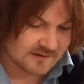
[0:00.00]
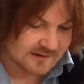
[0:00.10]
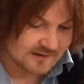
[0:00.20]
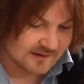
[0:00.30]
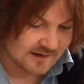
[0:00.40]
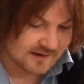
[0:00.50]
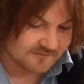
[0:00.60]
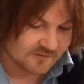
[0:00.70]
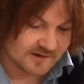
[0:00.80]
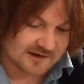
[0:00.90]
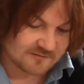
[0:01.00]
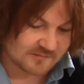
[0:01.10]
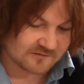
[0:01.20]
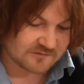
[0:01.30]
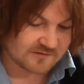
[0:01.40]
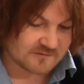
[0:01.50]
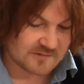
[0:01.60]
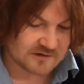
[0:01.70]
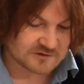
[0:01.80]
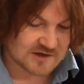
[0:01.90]
in a variety of mysteries and
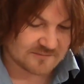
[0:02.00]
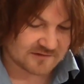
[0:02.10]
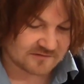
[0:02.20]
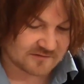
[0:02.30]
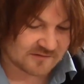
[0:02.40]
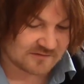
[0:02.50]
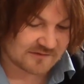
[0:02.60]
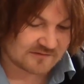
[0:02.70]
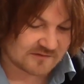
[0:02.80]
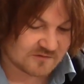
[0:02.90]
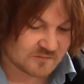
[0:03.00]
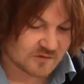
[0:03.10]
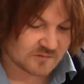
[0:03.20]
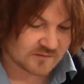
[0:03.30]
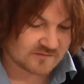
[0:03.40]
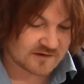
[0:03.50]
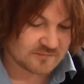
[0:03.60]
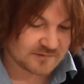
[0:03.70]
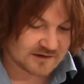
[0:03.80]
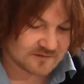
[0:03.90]
melodramas. In the 60s, a more
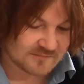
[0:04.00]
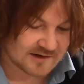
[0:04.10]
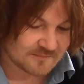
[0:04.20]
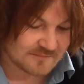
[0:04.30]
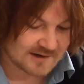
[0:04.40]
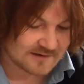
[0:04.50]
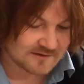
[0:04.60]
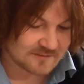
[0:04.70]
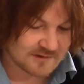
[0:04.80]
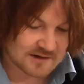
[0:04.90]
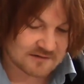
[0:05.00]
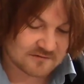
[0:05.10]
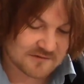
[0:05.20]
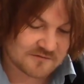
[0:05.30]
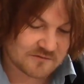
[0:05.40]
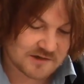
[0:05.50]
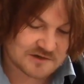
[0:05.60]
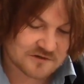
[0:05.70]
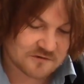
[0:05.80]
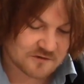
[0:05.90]
rotund Peter made a minor comeback in several
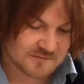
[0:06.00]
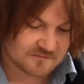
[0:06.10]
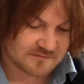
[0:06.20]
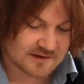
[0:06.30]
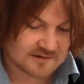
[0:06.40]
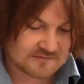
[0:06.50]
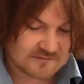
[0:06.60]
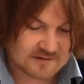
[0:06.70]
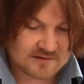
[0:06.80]
Roger Corman flicks.